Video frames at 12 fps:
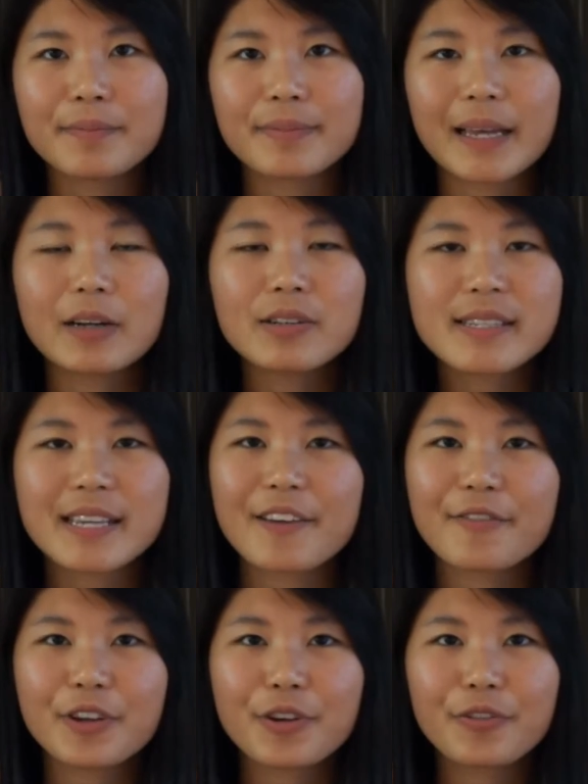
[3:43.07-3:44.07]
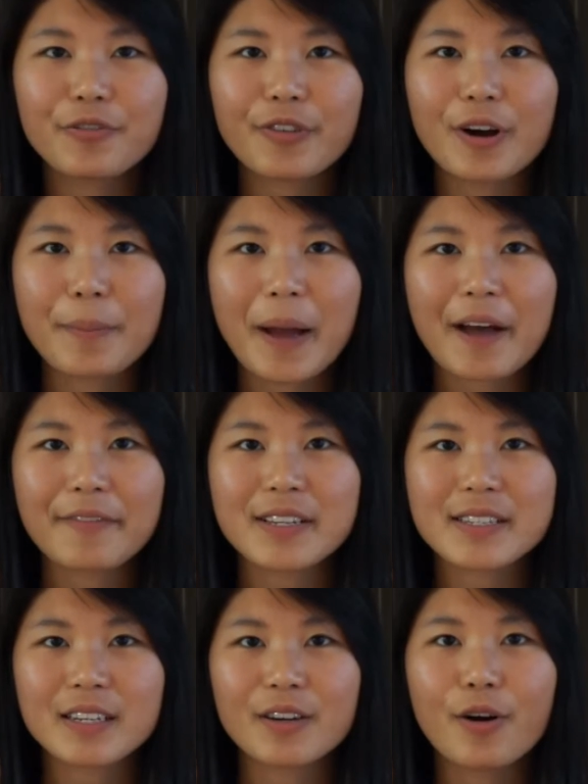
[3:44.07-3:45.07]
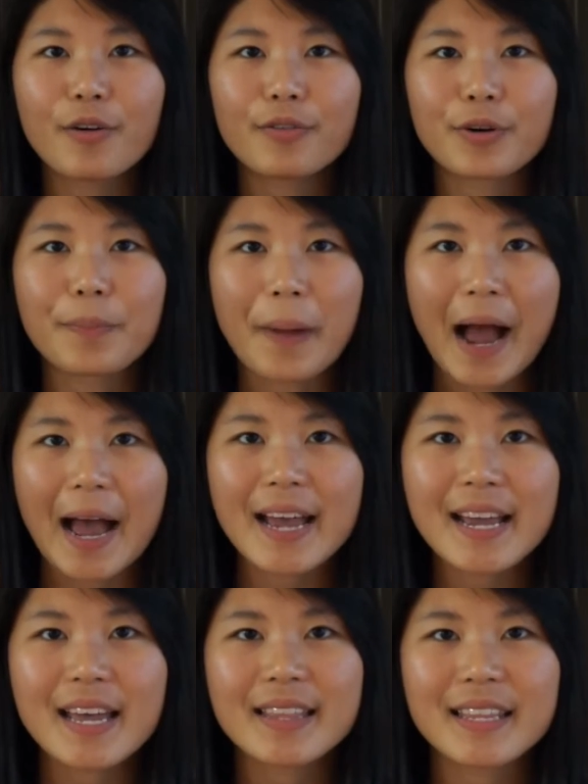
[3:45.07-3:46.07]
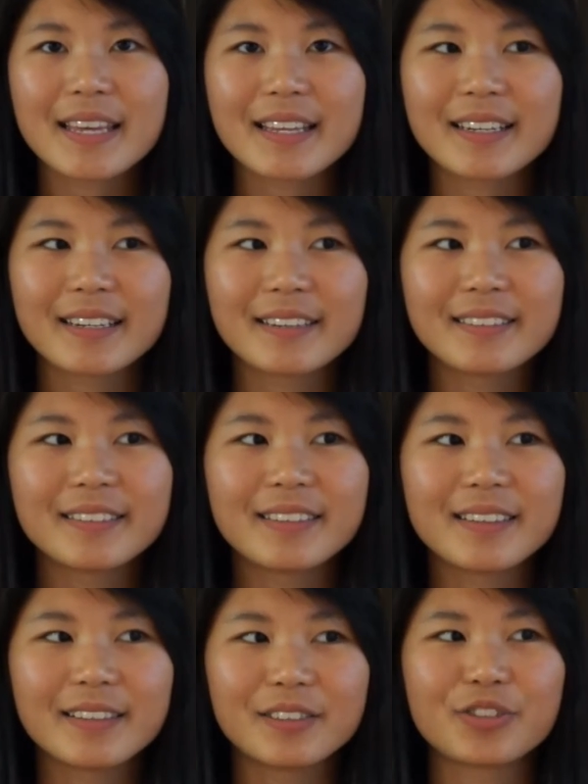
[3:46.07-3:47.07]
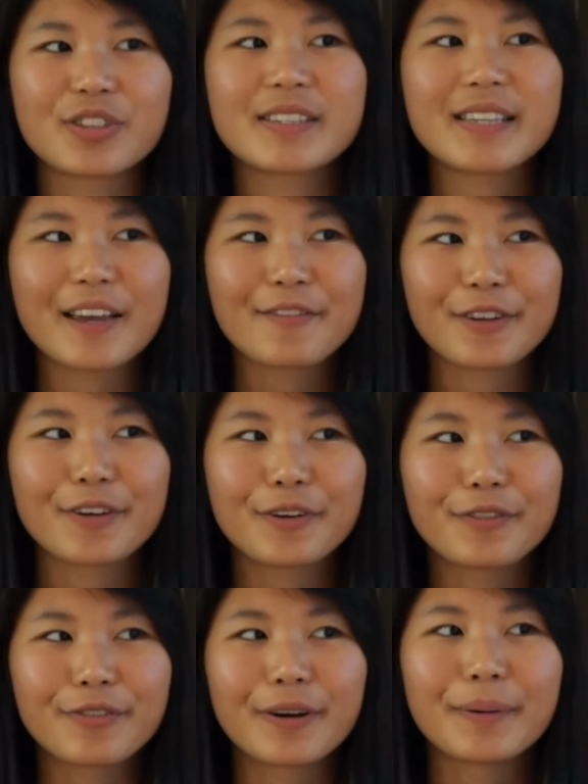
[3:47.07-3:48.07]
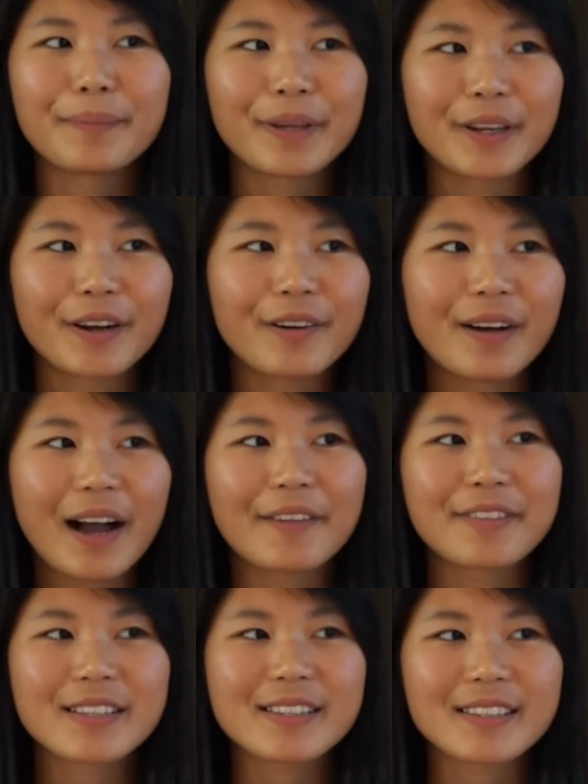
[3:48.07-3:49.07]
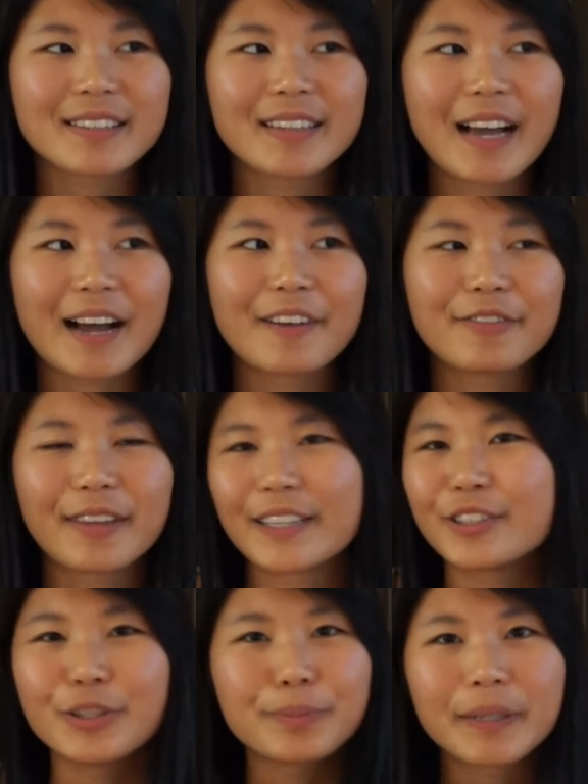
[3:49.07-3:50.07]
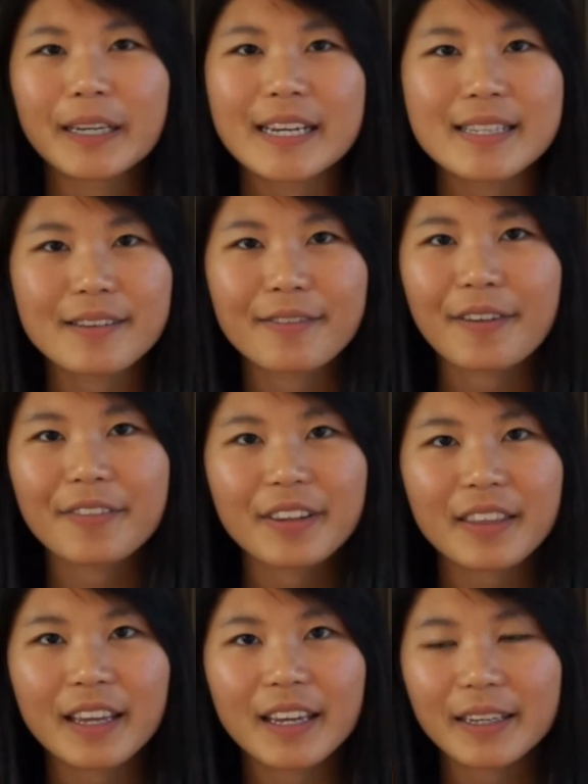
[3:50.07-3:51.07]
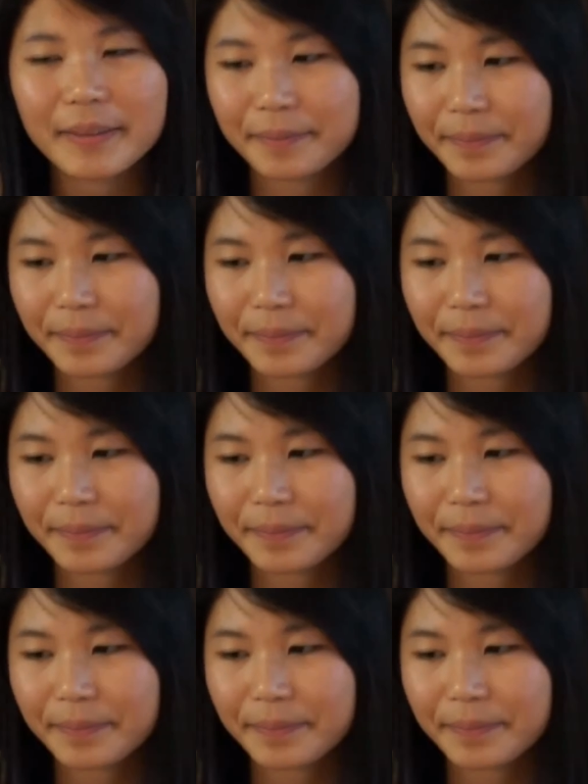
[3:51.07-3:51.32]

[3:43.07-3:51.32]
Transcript: That'll save you from having to overbuy, and then it'll just save you from, having to have like duplicates of everything.